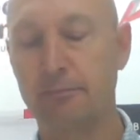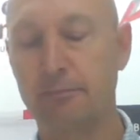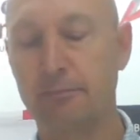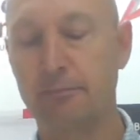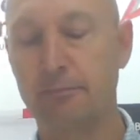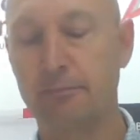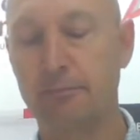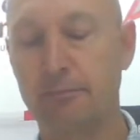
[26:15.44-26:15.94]

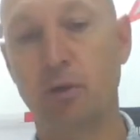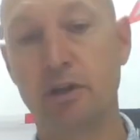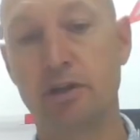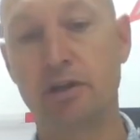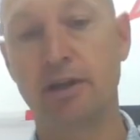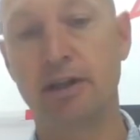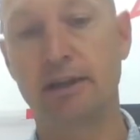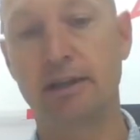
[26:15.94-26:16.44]
If you were
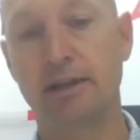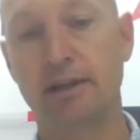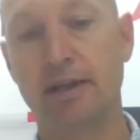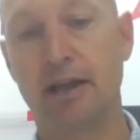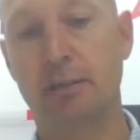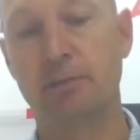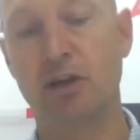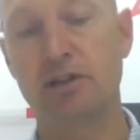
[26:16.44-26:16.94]
to get the
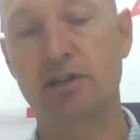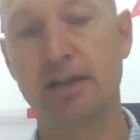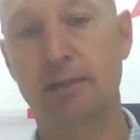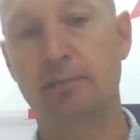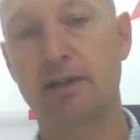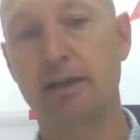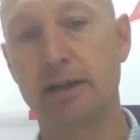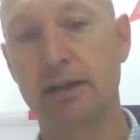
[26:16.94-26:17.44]
Elmo
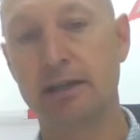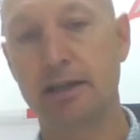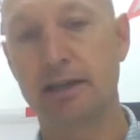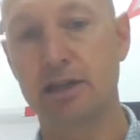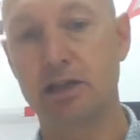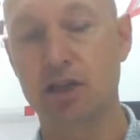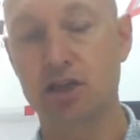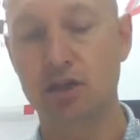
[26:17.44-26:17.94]
tablet as an
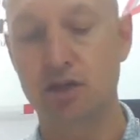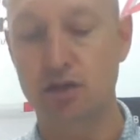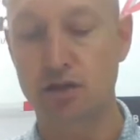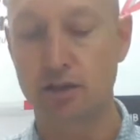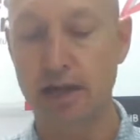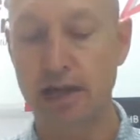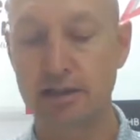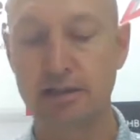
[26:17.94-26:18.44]
addition
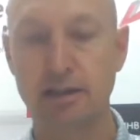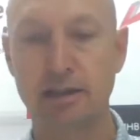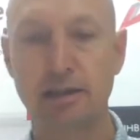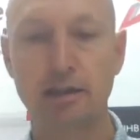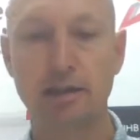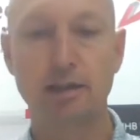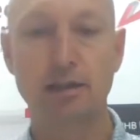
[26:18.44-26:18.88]
to that,